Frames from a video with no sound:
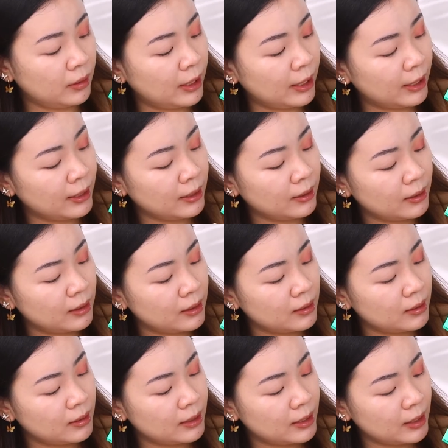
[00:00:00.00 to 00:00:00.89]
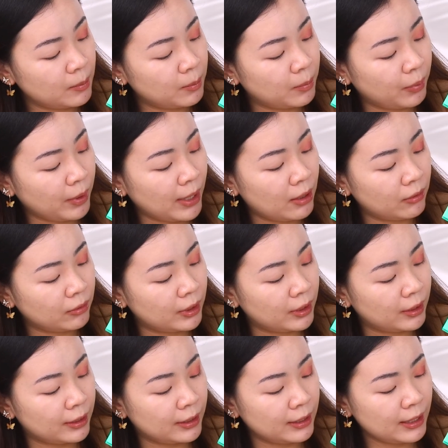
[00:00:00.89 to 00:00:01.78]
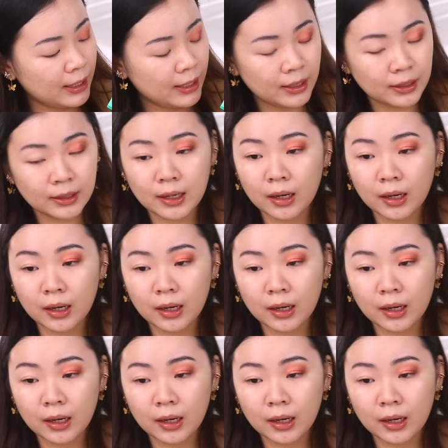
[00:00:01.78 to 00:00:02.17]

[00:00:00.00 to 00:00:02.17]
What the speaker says: Taking this deep brown again,